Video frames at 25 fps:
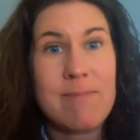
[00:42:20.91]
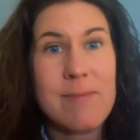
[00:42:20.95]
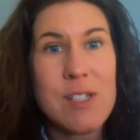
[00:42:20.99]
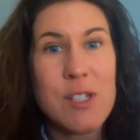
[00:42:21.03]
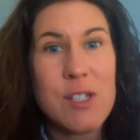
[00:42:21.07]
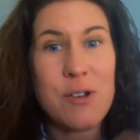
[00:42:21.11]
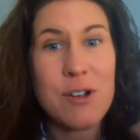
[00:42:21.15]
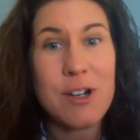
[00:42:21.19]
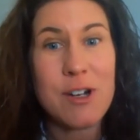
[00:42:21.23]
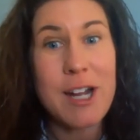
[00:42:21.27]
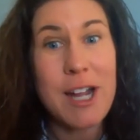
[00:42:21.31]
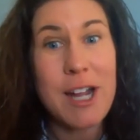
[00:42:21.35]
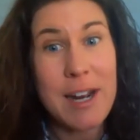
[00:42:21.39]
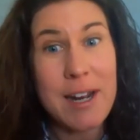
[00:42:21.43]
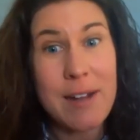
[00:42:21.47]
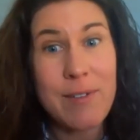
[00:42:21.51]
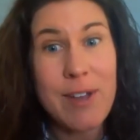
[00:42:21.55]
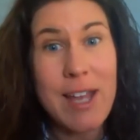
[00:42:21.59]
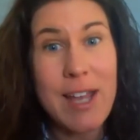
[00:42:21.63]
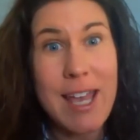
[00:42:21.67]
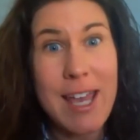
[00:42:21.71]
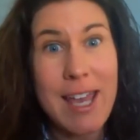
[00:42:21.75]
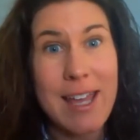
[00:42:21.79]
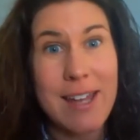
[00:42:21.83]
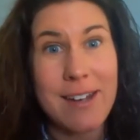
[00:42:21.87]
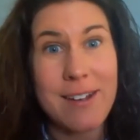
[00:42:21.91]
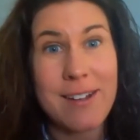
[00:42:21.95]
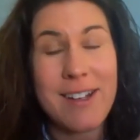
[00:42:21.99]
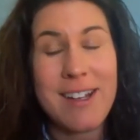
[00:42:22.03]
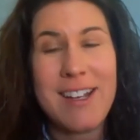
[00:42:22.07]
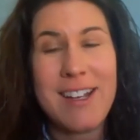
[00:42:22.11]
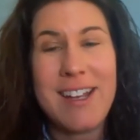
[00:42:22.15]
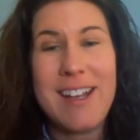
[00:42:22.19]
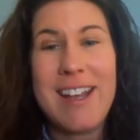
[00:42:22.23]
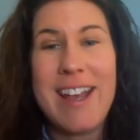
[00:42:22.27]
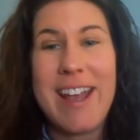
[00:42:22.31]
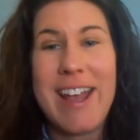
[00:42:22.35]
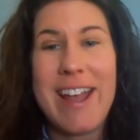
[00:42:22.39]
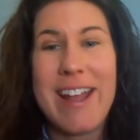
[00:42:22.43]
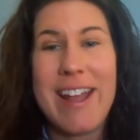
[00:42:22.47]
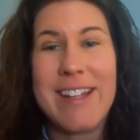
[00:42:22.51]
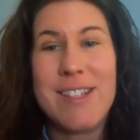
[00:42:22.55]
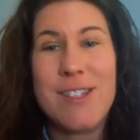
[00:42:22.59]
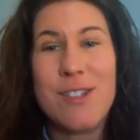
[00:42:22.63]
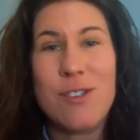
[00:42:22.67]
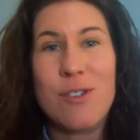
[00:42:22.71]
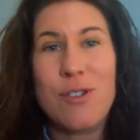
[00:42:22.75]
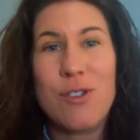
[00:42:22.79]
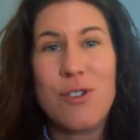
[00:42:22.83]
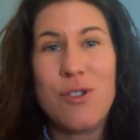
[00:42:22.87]
So you're kind of ahead.
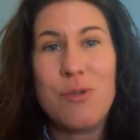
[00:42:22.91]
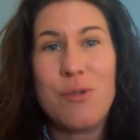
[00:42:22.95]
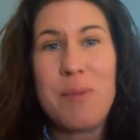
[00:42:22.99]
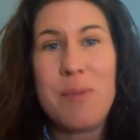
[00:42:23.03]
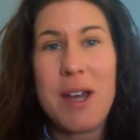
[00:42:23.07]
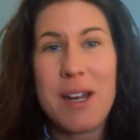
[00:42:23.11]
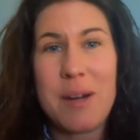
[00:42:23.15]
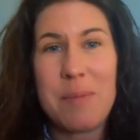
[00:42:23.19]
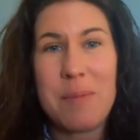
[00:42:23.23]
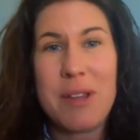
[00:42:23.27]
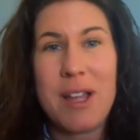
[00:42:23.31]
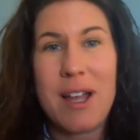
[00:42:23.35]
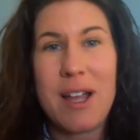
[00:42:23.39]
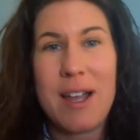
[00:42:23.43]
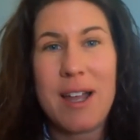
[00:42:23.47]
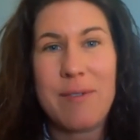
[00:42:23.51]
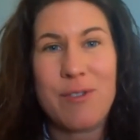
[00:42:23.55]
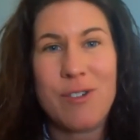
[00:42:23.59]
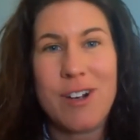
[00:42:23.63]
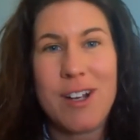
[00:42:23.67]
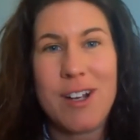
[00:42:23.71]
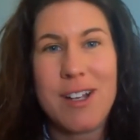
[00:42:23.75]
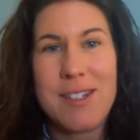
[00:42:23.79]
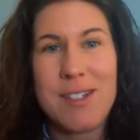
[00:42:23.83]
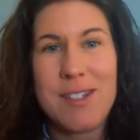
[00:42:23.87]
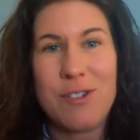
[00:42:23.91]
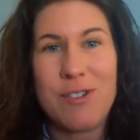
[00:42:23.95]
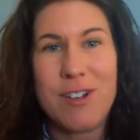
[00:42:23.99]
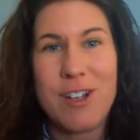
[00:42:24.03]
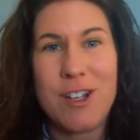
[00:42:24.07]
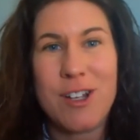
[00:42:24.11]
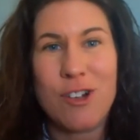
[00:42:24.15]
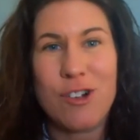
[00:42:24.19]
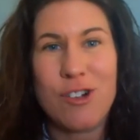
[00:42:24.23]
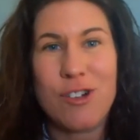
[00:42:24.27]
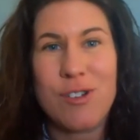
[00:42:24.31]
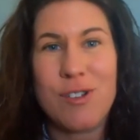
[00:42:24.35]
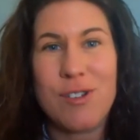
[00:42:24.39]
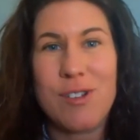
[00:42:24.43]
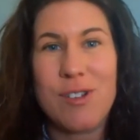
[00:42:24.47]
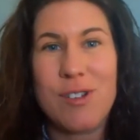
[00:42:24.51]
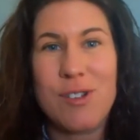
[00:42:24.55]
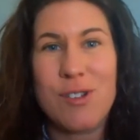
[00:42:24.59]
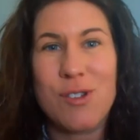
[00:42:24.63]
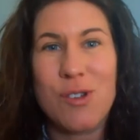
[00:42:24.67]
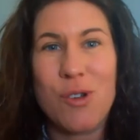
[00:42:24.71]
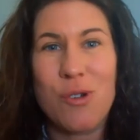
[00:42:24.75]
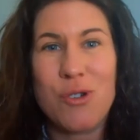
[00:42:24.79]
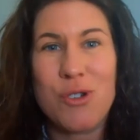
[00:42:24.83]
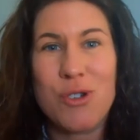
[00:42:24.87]
And so you might apply for us during your
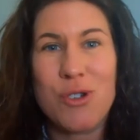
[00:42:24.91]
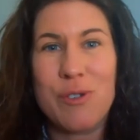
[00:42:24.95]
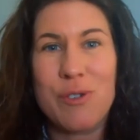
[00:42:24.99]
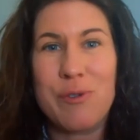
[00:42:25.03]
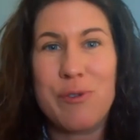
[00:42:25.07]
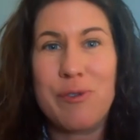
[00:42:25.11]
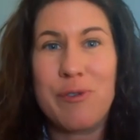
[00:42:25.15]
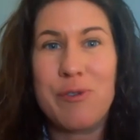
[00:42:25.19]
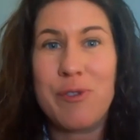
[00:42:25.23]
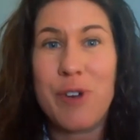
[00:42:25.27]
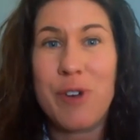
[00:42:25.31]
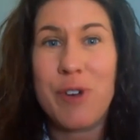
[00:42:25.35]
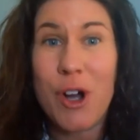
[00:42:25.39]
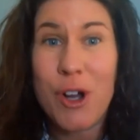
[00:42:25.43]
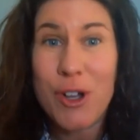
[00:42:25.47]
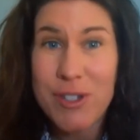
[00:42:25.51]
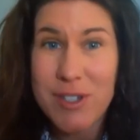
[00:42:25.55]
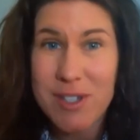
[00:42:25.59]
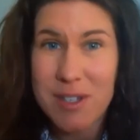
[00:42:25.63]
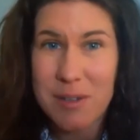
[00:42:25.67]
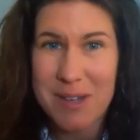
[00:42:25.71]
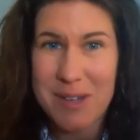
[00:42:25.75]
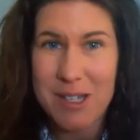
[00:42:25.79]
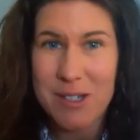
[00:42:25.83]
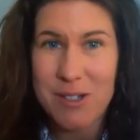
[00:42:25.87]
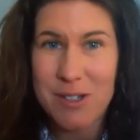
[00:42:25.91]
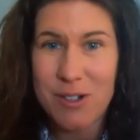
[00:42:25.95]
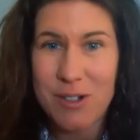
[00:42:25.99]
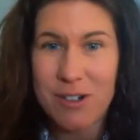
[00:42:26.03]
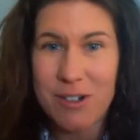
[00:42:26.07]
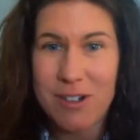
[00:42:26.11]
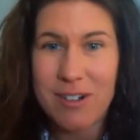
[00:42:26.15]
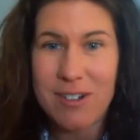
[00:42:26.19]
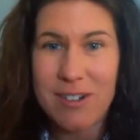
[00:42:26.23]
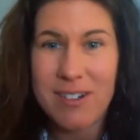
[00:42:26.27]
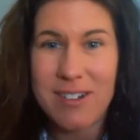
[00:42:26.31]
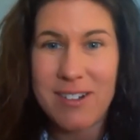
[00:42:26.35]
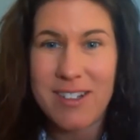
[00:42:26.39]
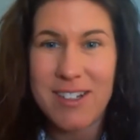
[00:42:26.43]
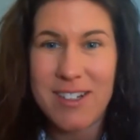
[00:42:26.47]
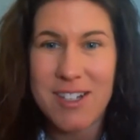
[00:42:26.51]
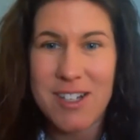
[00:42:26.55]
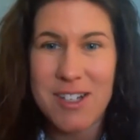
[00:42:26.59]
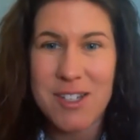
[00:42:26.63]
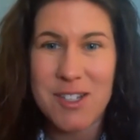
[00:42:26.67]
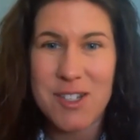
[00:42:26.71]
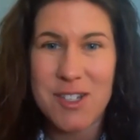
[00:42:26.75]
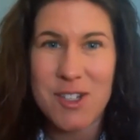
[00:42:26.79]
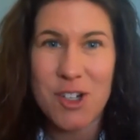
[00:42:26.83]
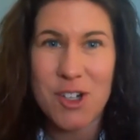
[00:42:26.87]
social fall semester
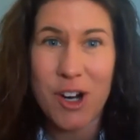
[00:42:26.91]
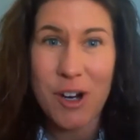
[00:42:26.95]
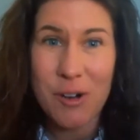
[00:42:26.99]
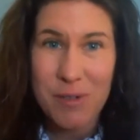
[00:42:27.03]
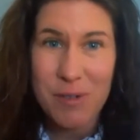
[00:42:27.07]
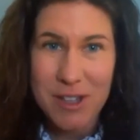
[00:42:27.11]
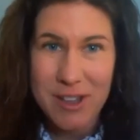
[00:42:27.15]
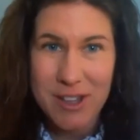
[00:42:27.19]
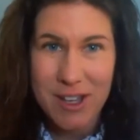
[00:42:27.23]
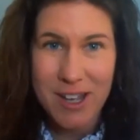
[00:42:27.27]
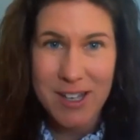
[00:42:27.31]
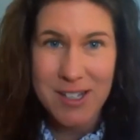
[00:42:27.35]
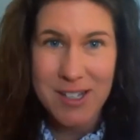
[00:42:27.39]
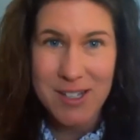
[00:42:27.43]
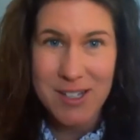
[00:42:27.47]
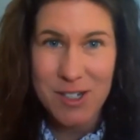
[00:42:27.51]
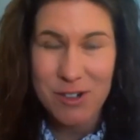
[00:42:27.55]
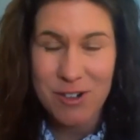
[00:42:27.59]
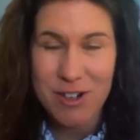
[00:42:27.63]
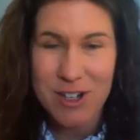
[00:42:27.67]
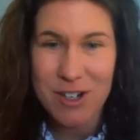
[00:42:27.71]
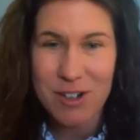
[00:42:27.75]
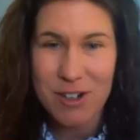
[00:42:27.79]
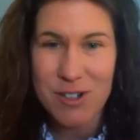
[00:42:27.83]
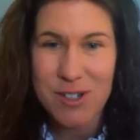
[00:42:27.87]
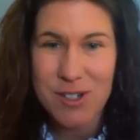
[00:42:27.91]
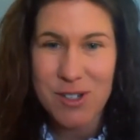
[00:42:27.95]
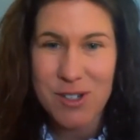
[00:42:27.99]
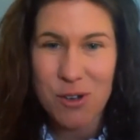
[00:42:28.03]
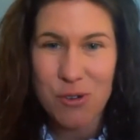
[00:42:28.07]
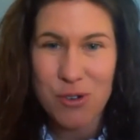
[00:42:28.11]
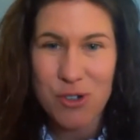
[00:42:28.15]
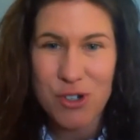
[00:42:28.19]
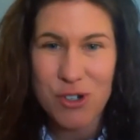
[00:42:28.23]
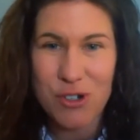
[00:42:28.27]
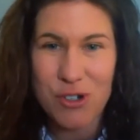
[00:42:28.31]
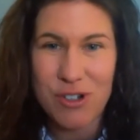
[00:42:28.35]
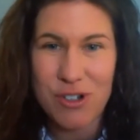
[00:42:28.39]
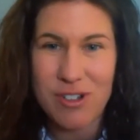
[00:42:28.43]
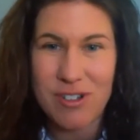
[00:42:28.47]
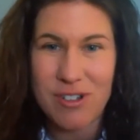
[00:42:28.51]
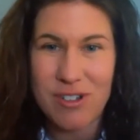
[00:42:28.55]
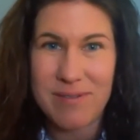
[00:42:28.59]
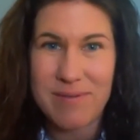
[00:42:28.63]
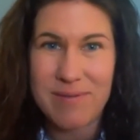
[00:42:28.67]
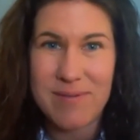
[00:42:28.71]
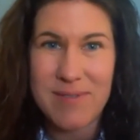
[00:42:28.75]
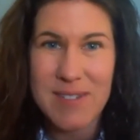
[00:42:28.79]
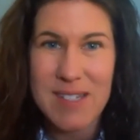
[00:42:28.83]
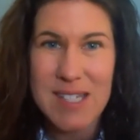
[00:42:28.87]
to start with us during your
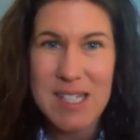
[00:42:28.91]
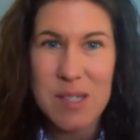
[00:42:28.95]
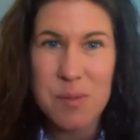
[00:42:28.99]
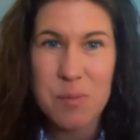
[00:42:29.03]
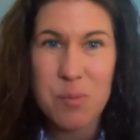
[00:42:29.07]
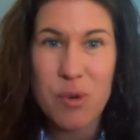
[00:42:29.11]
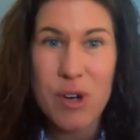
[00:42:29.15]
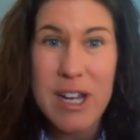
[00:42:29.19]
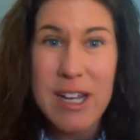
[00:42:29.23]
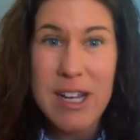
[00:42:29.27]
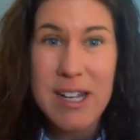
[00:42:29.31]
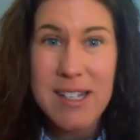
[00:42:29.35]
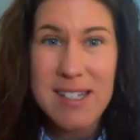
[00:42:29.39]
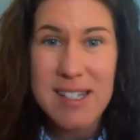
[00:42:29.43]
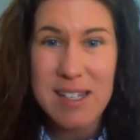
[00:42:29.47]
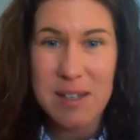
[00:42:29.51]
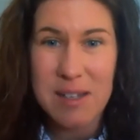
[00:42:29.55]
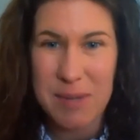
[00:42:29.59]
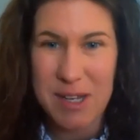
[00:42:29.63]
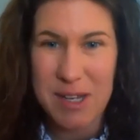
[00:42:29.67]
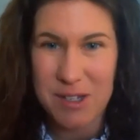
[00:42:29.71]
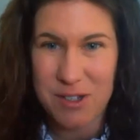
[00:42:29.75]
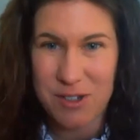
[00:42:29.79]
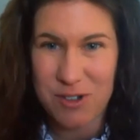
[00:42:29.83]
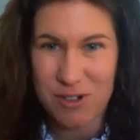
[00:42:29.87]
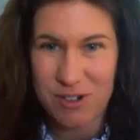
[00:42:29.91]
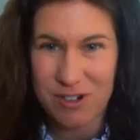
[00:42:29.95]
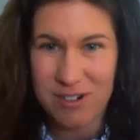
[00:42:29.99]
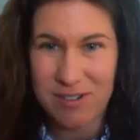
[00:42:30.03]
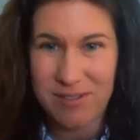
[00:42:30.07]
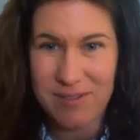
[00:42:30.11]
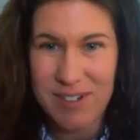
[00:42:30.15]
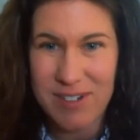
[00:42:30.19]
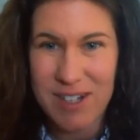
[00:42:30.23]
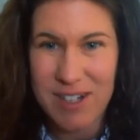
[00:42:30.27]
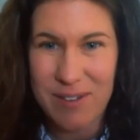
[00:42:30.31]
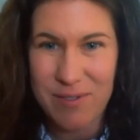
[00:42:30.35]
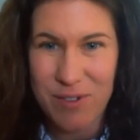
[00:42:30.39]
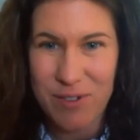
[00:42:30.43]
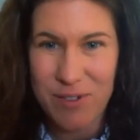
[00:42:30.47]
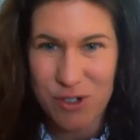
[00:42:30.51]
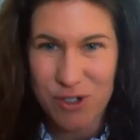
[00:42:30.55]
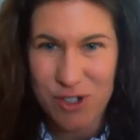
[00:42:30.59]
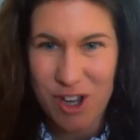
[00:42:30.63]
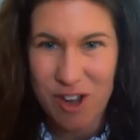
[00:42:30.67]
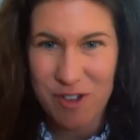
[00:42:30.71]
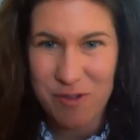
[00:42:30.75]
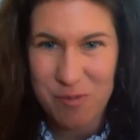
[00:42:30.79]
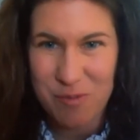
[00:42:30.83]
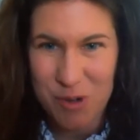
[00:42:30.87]
social spring semester of your
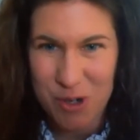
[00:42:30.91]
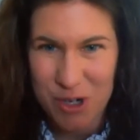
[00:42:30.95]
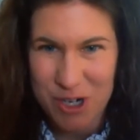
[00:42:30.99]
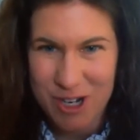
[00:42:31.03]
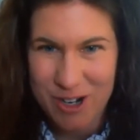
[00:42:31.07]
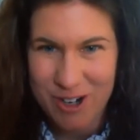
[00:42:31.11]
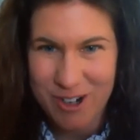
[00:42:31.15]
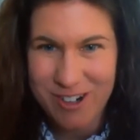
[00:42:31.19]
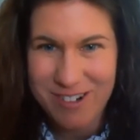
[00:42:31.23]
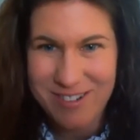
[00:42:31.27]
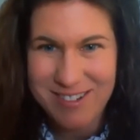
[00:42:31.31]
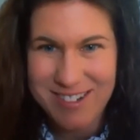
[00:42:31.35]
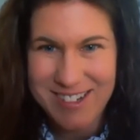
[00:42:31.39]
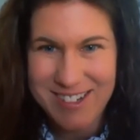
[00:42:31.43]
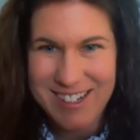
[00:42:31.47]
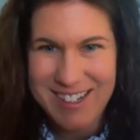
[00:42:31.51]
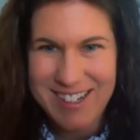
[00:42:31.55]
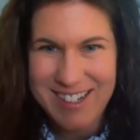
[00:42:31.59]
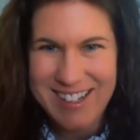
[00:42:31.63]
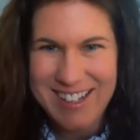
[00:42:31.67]
sophomore year.